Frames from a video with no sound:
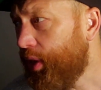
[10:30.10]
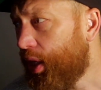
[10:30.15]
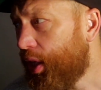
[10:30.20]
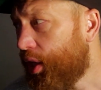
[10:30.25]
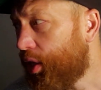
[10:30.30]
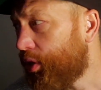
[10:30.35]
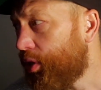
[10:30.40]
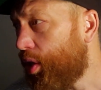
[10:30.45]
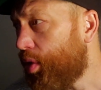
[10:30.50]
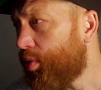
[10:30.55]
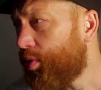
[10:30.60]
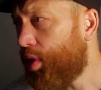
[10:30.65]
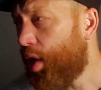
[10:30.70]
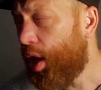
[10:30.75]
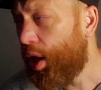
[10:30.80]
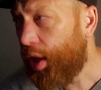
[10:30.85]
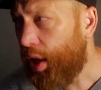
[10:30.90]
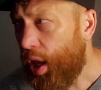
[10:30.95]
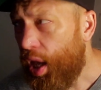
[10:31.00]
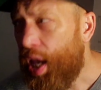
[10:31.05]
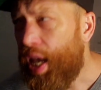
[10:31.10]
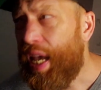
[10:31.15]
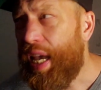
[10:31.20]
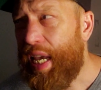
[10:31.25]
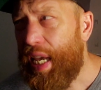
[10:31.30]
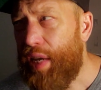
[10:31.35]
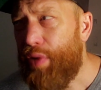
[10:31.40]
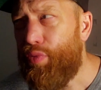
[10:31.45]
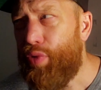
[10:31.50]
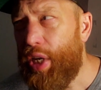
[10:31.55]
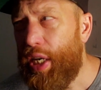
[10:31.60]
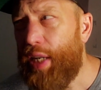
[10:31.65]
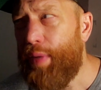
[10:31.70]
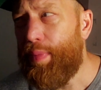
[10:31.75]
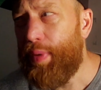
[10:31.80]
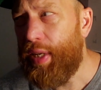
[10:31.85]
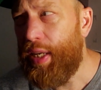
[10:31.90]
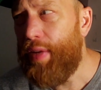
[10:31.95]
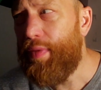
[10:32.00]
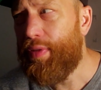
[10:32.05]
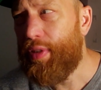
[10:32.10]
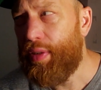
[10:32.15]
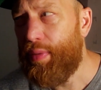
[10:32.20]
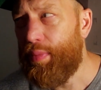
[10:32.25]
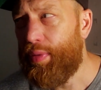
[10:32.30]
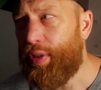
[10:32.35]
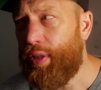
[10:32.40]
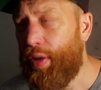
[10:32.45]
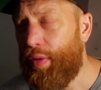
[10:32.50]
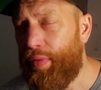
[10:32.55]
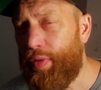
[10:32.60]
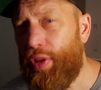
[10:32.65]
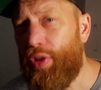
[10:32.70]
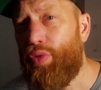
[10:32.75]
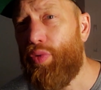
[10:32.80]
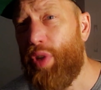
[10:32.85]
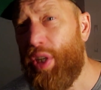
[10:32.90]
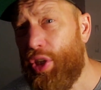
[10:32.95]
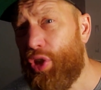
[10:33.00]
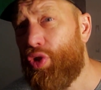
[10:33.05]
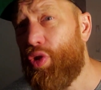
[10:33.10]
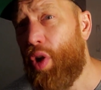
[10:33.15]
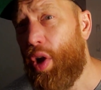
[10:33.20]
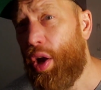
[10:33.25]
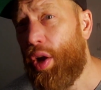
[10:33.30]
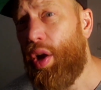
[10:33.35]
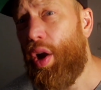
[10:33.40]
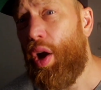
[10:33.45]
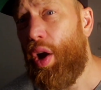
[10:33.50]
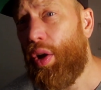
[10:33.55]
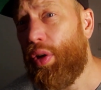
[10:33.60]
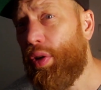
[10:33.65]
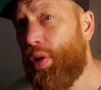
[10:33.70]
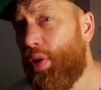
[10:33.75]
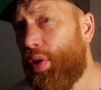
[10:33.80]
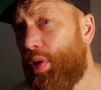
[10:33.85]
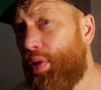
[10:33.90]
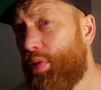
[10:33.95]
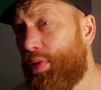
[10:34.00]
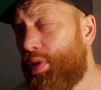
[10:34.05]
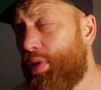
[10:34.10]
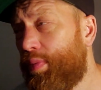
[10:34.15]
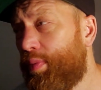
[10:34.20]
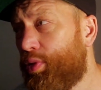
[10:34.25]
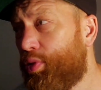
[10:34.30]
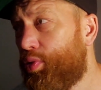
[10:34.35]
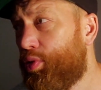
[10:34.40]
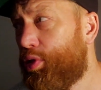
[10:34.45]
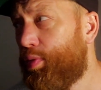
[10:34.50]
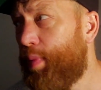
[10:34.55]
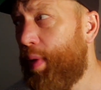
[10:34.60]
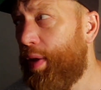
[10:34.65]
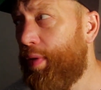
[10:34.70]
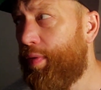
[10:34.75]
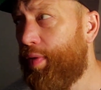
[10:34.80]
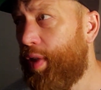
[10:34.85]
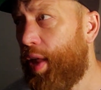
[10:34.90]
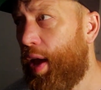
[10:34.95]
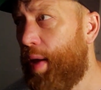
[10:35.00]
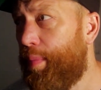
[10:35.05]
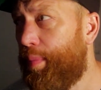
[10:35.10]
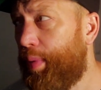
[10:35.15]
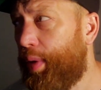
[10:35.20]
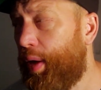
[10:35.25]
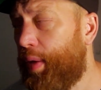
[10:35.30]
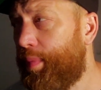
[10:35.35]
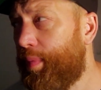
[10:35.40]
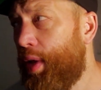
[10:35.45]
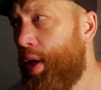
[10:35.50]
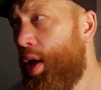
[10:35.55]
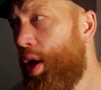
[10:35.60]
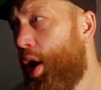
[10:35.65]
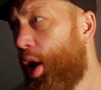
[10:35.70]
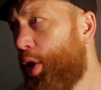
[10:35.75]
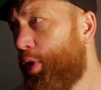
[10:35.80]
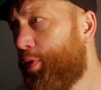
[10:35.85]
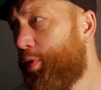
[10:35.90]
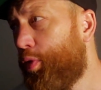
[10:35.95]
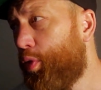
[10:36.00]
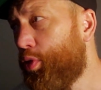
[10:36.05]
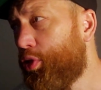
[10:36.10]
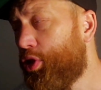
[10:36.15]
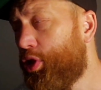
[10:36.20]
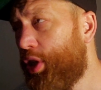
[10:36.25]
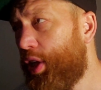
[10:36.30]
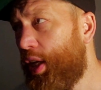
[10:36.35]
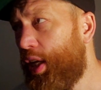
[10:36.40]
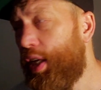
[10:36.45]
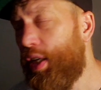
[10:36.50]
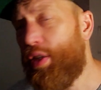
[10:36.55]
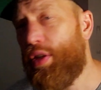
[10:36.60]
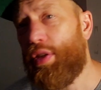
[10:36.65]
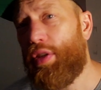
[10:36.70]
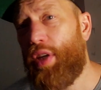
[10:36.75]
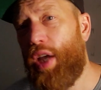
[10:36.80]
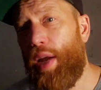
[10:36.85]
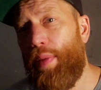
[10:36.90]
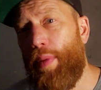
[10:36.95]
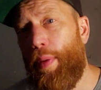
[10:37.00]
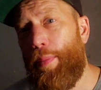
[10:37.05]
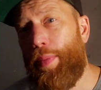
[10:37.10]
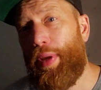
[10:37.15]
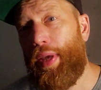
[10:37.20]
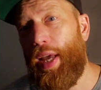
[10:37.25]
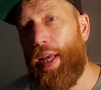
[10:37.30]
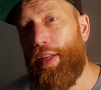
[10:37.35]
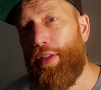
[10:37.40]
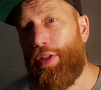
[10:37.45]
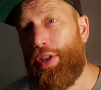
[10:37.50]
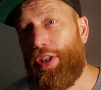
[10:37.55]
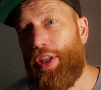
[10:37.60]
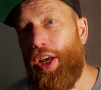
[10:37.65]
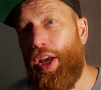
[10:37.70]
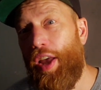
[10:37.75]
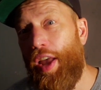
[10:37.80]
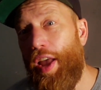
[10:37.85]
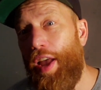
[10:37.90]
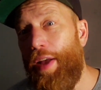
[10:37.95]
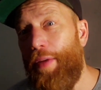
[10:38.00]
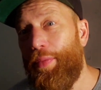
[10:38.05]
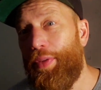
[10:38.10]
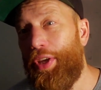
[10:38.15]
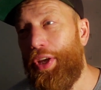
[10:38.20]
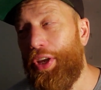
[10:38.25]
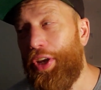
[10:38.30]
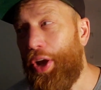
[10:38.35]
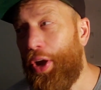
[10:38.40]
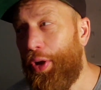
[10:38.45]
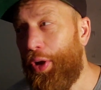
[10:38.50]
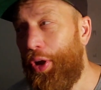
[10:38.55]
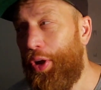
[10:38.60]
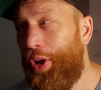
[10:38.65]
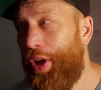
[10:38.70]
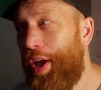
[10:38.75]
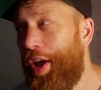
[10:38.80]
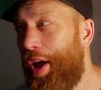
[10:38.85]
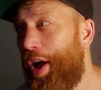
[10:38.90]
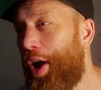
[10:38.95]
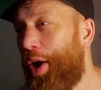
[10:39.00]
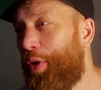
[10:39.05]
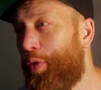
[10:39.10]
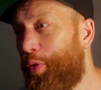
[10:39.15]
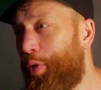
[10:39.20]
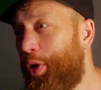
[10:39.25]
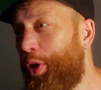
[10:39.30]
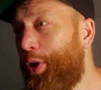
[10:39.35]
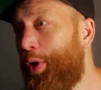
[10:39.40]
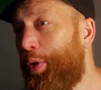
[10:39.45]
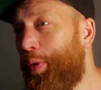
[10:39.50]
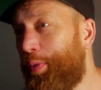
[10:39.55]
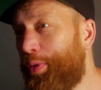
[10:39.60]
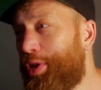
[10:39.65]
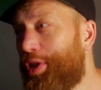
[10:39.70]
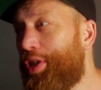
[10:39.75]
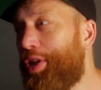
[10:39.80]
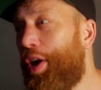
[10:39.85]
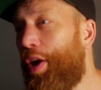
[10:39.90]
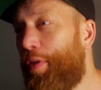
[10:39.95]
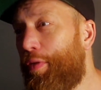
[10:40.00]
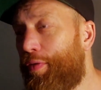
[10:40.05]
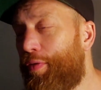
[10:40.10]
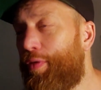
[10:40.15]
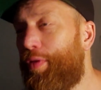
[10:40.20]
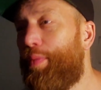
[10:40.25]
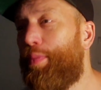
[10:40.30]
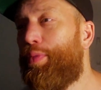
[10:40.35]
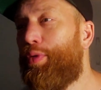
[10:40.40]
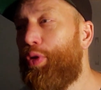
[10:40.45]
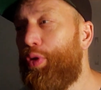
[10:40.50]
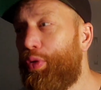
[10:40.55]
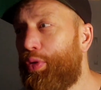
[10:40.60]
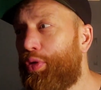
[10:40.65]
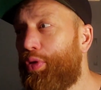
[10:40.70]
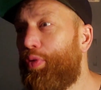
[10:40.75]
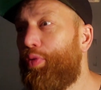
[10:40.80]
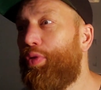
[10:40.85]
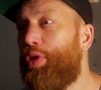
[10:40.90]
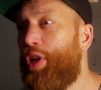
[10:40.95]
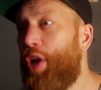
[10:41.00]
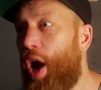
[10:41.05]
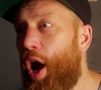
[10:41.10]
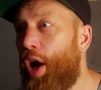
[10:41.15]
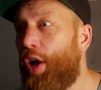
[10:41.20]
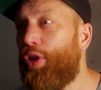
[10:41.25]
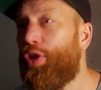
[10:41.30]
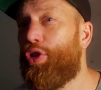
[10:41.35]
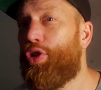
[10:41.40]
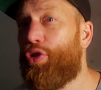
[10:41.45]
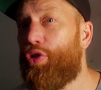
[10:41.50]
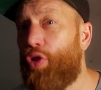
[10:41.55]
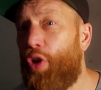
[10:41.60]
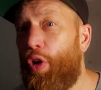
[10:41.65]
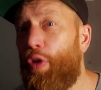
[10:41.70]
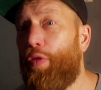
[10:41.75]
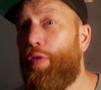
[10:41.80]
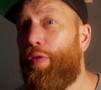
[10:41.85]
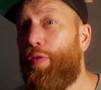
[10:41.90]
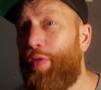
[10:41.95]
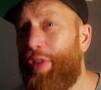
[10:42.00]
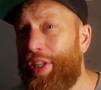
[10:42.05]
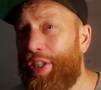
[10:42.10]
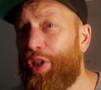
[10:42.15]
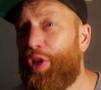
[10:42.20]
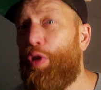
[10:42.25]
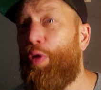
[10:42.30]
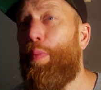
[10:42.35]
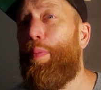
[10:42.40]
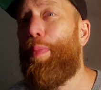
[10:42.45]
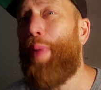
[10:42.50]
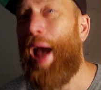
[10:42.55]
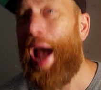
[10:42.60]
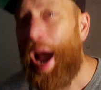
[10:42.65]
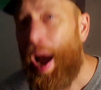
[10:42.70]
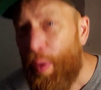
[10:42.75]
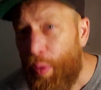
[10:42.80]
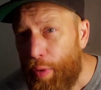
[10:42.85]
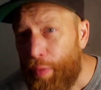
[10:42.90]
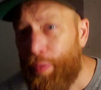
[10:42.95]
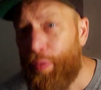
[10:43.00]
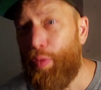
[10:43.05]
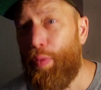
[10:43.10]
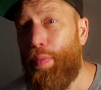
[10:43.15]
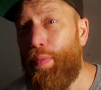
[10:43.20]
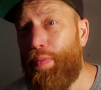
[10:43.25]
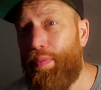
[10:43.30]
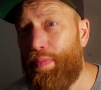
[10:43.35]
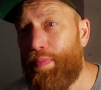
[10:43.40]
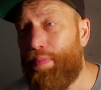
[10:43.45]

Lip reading: because I was like, he really believes in himself and he's really trying hard, and I've got so much respect for that. But unfortunately, he just came up against, you know, a real tough, brutal, young, strong, physical, powerful